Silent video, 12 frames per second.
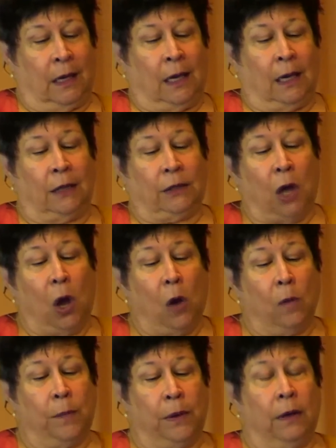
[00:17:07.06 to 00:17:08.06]
It's
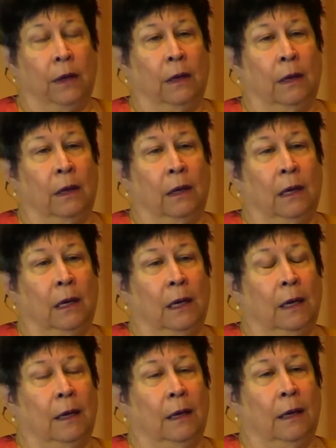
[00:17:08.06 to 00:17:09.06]
hope
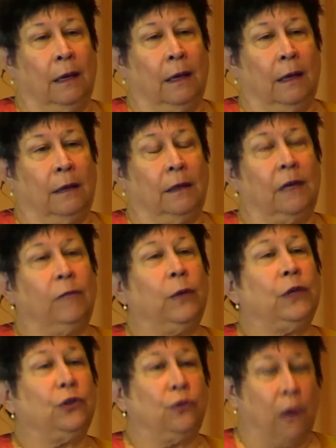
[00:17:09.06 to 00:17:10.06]
that if we
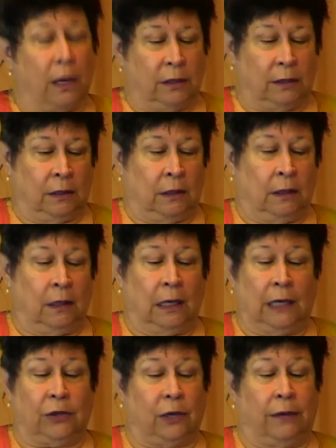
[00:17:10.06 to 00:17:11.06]
trust
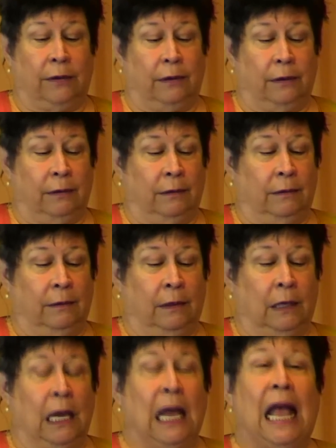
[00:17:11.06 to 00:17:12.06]
each other
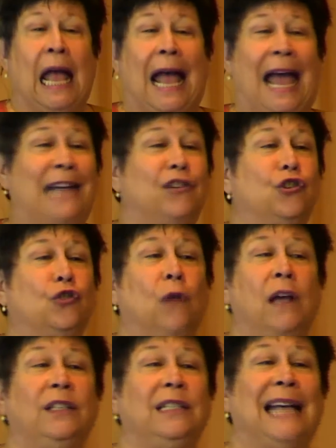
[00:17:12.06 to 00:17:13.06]
and
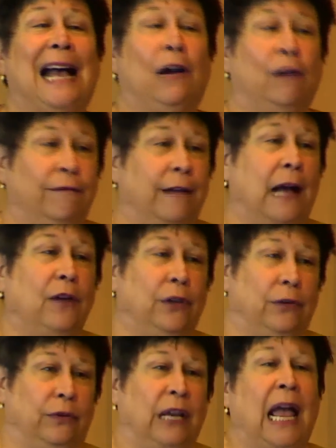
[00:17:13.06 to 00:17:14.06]
trust our
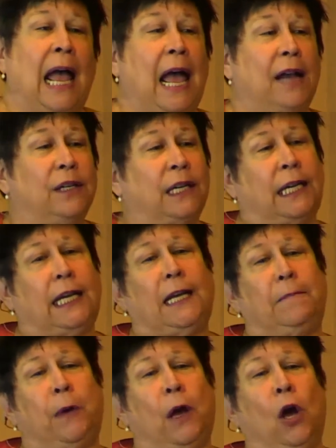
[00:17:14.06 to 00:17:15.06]
values and
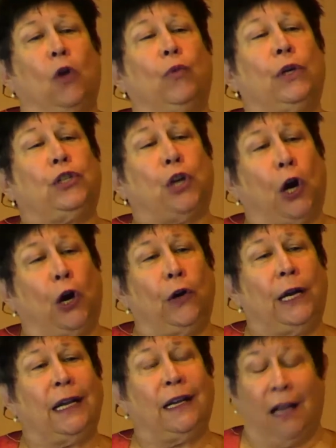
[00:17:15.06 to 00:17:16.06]
keep
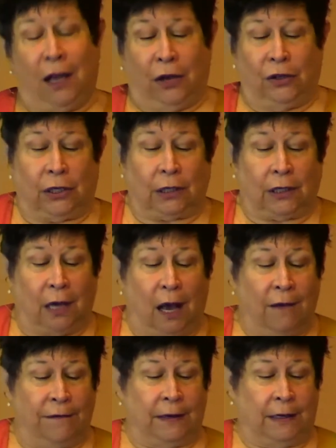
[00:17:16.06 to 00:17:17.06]
returning to
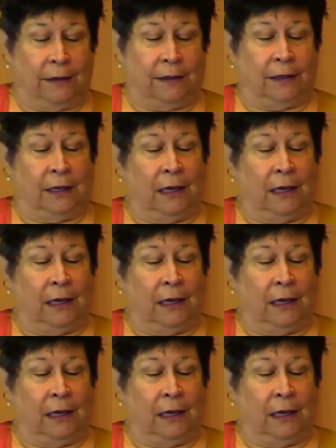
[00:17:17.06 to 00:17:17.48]
covenant,